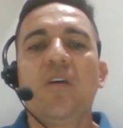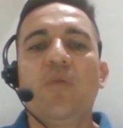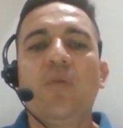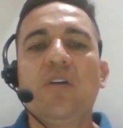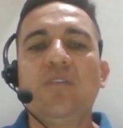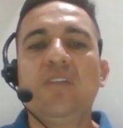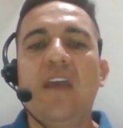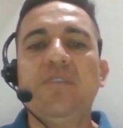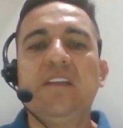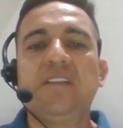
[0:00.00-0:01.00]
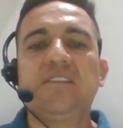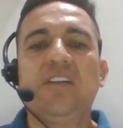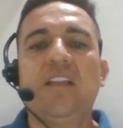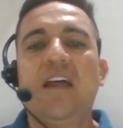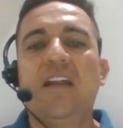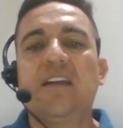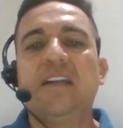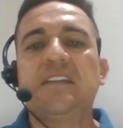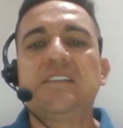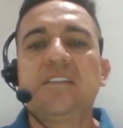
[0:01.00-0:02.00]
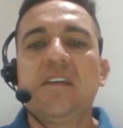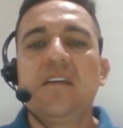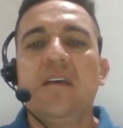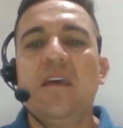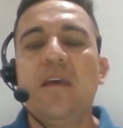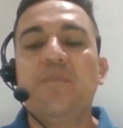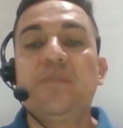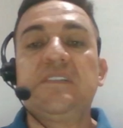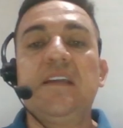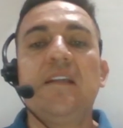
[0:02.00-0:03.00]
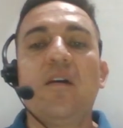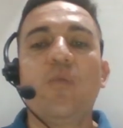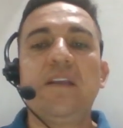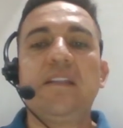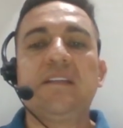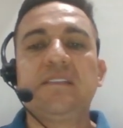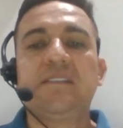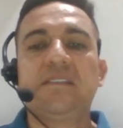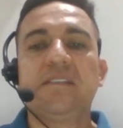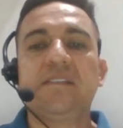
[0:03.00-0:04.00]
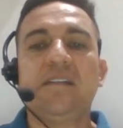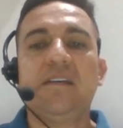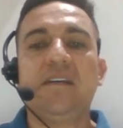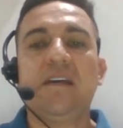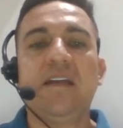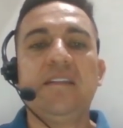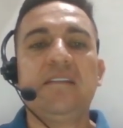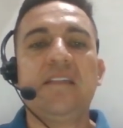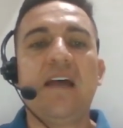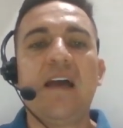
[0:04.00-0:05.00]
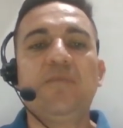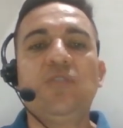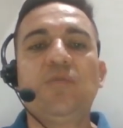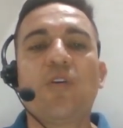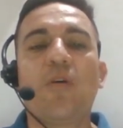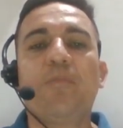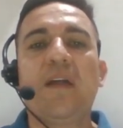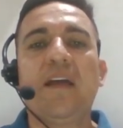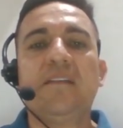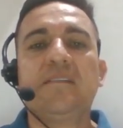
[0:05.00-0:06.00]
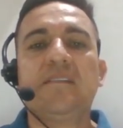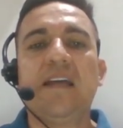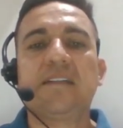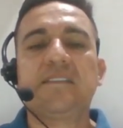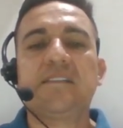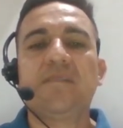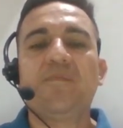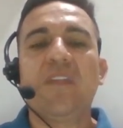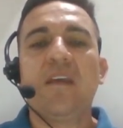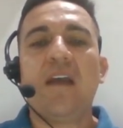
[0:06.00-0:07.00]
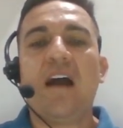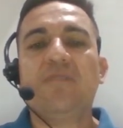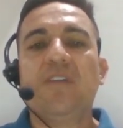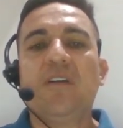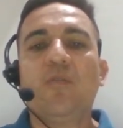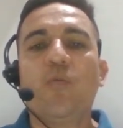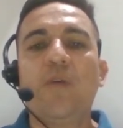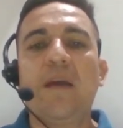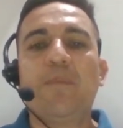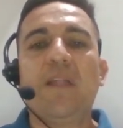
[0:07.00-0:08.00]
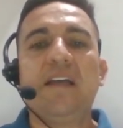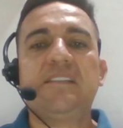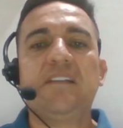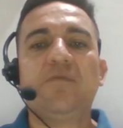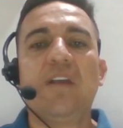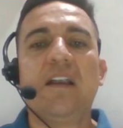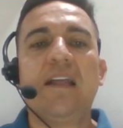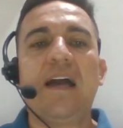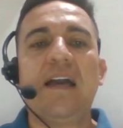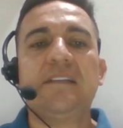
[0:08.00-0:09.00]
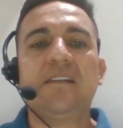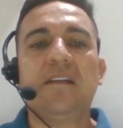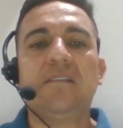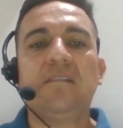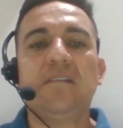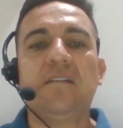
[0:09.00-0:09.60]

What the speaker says: We could evidence the learners present a weakness at the time to comprehend the text. After we apply several guides and